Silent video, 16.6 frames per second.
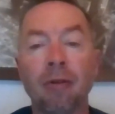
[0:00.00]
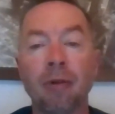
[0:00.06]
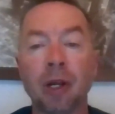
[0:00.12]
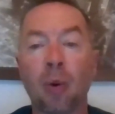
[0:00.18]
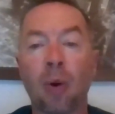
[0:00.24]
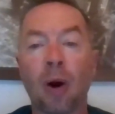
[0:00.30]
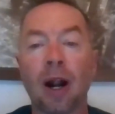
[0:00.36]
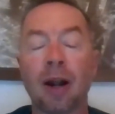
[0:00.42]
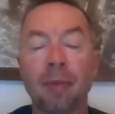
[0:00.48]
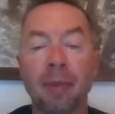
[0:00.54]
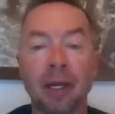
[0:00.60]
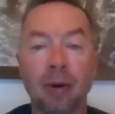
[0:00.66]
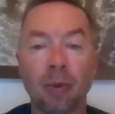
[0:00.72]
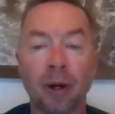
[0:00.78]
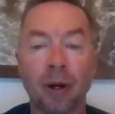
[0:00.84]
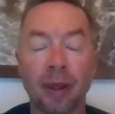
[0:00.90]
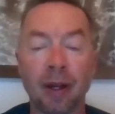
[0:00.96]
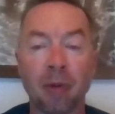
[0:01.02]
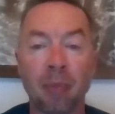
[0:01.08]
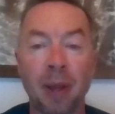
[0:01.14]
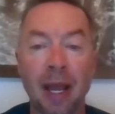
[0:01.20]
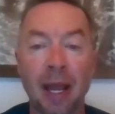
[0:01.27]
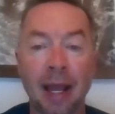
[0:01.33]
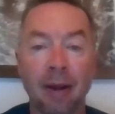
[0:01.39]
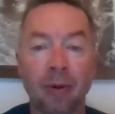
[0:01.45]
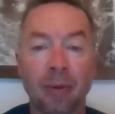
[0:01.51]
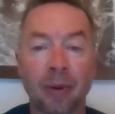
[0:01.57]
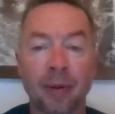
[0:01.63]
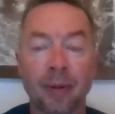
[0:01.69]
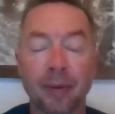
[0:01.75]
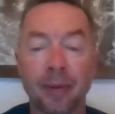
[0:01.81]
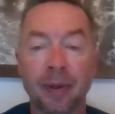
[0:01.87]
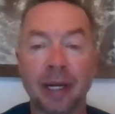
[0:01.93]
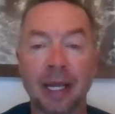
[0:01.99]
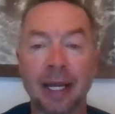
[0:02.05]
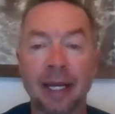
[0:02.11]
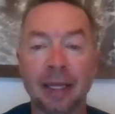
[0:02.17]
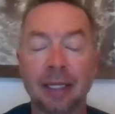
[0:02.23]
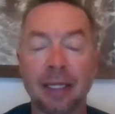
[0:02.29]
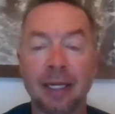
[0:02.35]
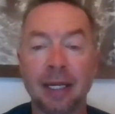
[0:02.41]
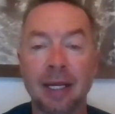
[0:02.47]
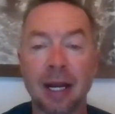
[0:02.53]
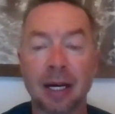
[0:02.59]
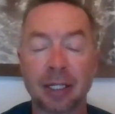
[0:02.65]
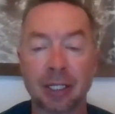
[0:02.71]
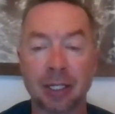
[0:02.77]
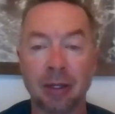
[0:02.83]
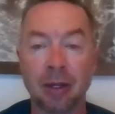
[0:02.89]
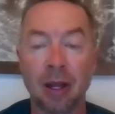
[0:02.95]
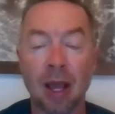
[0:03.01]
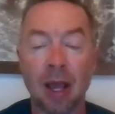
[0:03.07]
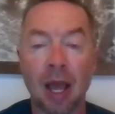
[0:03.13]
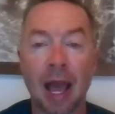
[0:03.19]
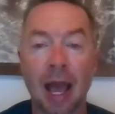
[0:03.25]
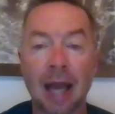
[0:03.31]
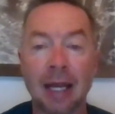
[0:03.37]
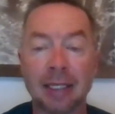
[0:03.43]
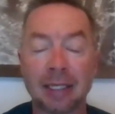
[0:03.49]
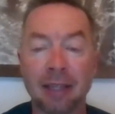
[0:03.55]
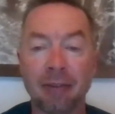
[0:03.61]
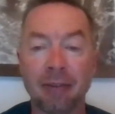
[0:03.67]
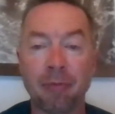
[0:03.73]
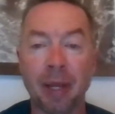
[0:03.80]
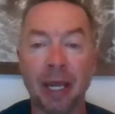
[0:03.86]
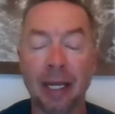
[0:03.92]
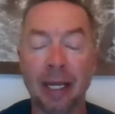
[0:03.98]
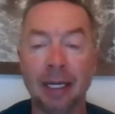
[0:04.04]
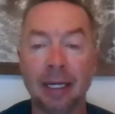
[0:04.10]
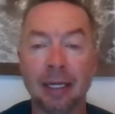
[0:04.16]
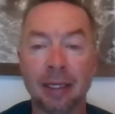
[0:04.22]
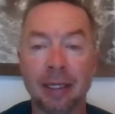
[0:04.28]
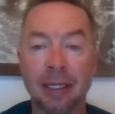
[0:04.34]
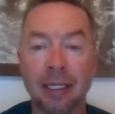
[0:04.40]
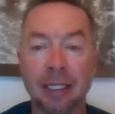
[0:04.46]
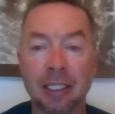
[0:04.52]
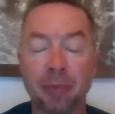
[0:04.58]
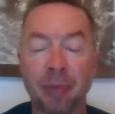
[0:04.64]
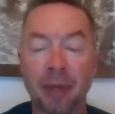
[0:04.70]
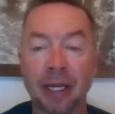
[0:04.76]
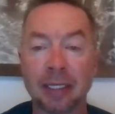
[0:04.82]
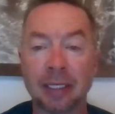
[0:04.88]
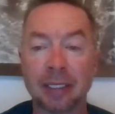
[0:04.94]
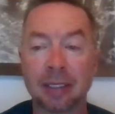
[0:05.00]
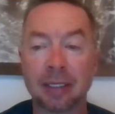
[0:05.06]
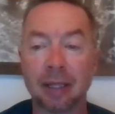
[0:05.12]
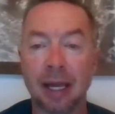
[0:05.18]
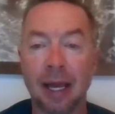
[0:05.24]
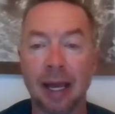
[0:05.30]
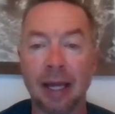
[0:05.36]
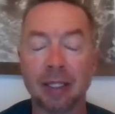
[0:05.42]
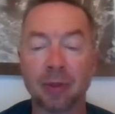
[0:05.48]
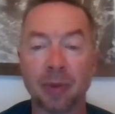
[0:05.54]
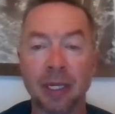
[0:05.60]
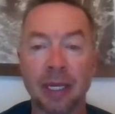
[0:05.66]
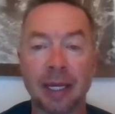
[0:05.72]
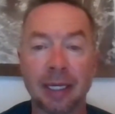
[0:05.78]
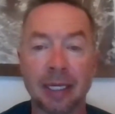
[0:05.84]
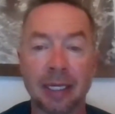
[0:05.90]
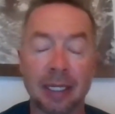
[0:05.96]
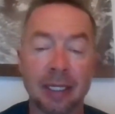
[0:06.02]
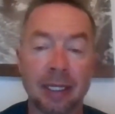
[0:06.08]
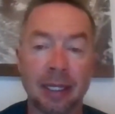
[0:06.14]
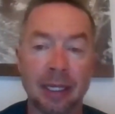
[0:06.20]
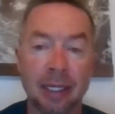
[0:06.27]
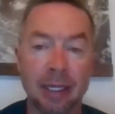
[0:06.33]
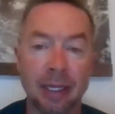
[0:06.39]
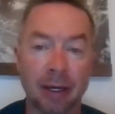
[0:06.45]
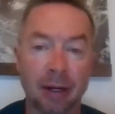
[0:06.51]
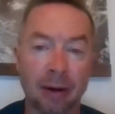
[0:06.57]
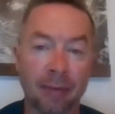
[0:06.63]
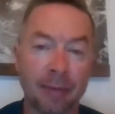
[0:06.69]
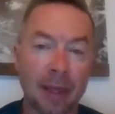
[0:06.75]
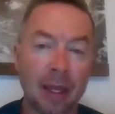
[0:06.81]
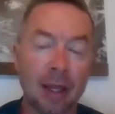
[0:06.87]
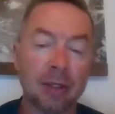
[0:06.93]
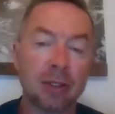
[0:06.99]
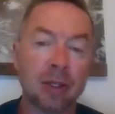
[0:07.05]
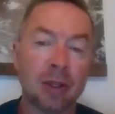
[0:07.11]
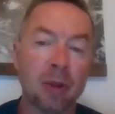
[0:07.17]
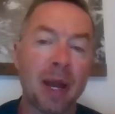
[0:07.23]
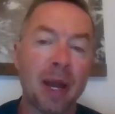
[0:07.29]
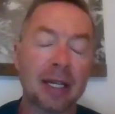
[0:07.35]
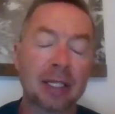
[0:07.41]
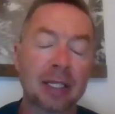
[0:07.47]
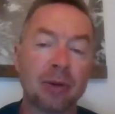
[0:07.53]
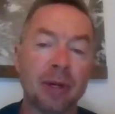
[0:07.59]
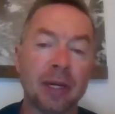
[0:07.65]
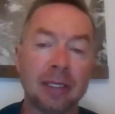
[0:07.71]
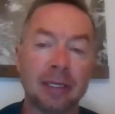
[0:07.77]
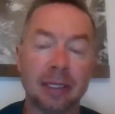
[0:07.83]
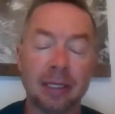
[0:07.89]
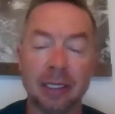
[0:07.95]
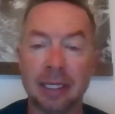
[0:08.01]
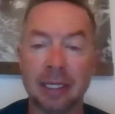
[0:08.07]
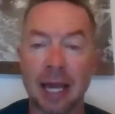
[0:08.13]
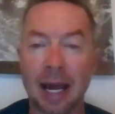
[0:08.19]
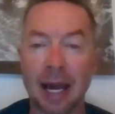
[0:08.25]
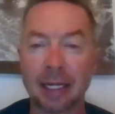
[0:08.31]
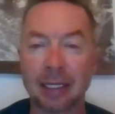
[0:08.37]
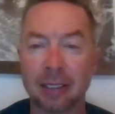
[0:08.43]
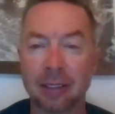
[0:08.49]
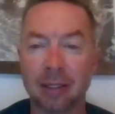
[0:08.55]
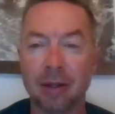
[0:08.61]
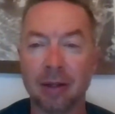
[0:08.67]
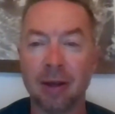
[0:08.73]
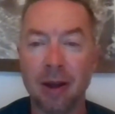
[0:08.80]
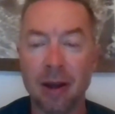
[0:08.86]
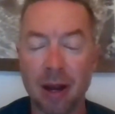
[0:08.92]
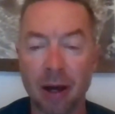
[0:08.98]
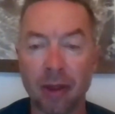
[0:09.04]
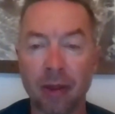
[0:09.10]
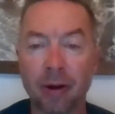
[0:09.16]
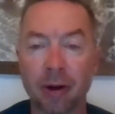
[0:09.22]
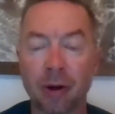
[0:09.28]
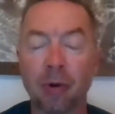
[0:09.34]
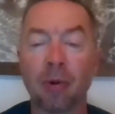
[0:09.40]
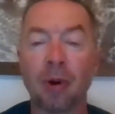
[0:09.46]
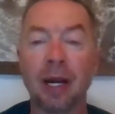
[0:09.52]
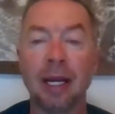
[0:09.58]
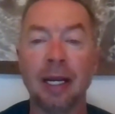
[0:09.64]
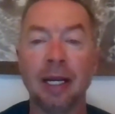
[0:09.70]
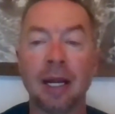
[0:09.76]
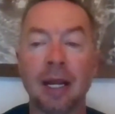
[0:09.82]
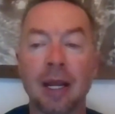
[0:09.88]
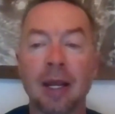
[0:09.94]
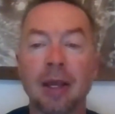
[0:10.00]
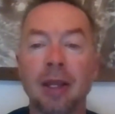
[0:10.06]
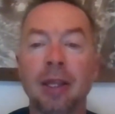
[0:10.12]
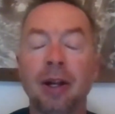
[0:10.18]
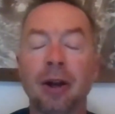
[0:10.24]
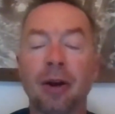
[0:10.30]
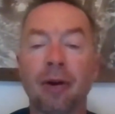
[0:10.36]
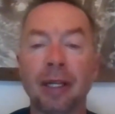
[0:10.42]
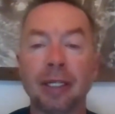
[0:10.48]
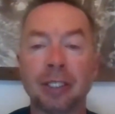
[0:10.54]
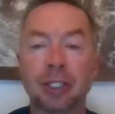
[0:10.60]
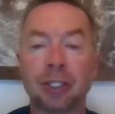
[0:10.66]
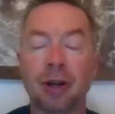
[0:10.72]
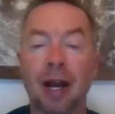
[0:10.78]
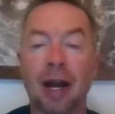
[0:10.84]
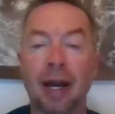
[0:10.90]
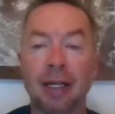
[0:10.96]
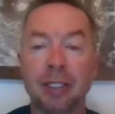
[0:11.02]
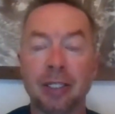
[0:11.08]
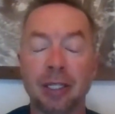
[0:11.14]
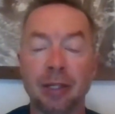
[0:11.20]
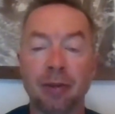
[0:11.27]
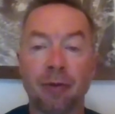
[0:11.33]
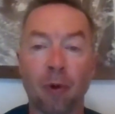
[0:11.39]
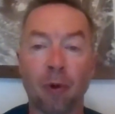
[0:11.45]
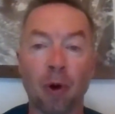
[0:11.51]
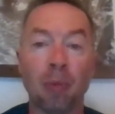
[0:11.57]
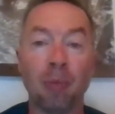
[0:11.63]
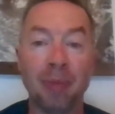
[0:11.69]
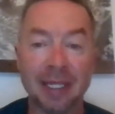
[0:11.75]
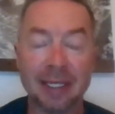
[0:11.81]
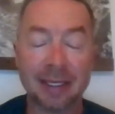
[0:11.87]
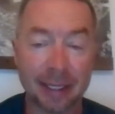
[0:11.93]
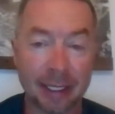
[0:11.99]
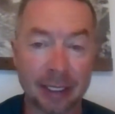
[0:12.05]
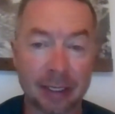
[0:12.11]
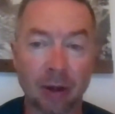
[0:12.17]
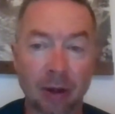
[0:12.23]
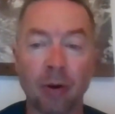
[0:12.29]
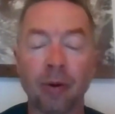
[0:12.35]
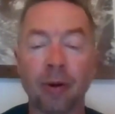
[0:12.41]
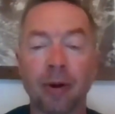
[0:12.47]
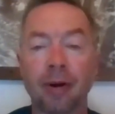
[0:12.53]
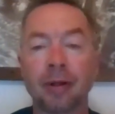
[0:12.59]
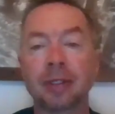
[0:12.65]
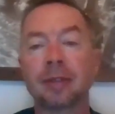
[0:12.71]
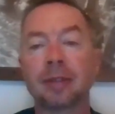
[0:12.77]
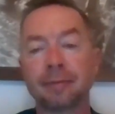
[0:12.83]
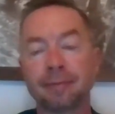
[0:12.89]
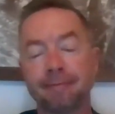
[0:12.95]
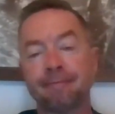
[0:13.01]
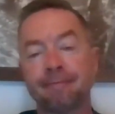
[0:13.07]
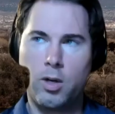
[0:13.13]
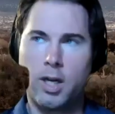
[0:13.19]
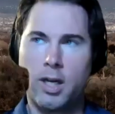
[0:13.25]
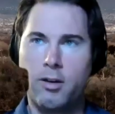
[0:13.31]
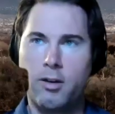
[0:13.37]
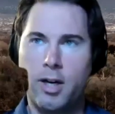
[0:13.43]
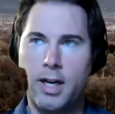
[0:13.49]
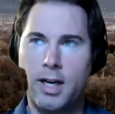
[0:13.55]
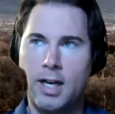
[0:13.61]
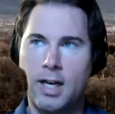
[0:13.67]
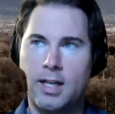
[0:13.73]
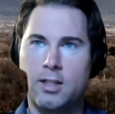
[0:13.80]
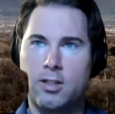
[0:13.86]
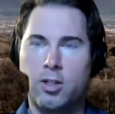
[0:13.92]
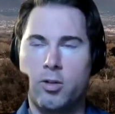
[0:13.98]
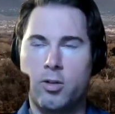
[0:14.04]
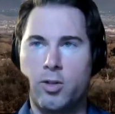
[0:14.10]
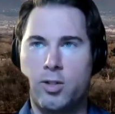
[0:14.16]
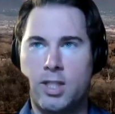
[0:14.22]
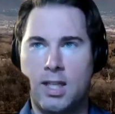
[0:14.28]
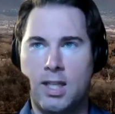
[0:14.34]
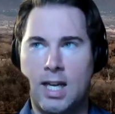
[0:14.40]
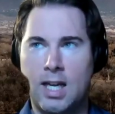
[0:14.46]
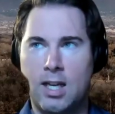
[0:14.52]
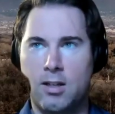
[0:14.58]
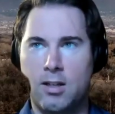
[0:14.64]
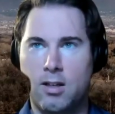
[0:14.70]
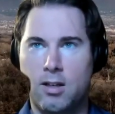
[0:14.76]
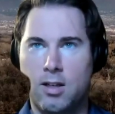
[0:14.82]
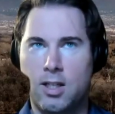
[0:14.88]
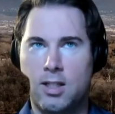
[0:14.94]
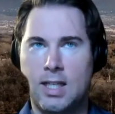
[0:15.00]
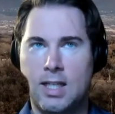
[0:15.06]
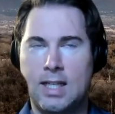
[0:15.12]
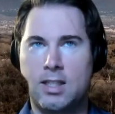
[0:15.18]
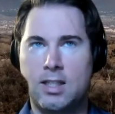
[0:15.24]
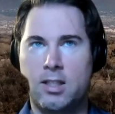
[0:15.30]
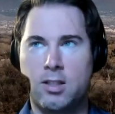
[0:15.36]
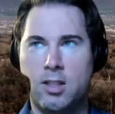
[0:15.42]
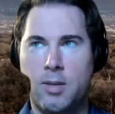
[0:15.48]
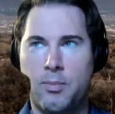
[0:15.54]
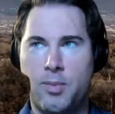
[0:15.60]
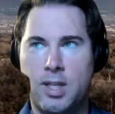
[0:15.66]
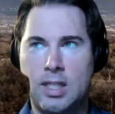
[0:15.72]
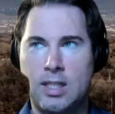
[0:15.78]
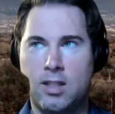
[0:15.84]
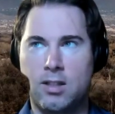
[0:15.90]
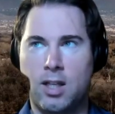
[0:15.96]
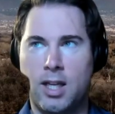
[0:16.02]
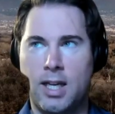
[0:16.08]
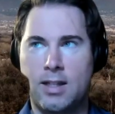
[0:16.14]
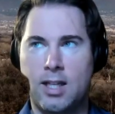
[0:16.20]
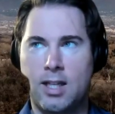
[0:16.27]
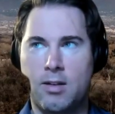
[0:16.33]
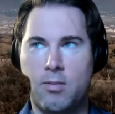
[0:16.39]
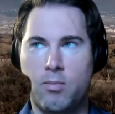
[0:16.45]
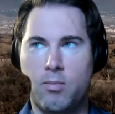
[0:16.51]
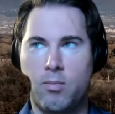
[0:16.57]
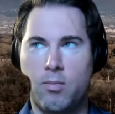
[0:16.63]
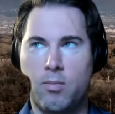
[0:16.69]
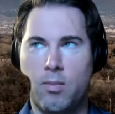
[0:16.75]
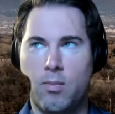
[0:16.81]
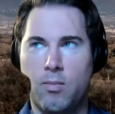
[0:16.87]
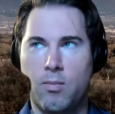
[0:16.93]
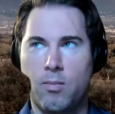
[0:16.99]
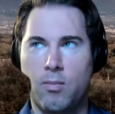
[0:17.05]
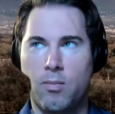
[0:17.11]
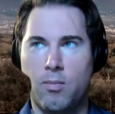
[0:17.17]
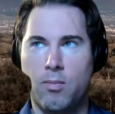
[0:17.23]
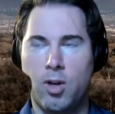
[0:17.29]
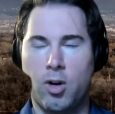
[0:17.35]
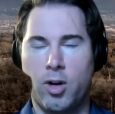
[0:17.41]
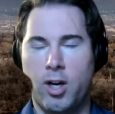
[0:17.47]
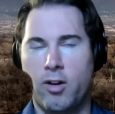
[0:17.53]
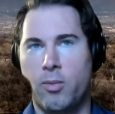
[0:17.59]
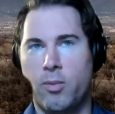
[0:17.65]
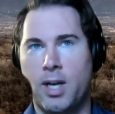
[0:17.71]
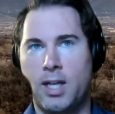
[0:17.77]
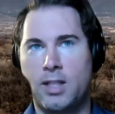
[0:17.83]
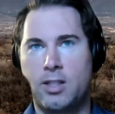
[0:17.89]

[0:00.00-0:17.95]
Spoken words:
requirement where we're getting the deduction as they've paid the expense as we end the year. So the pass-through entity tax is another great year-end strategy for business owners. Okay, great. And so you said that something like that, here in New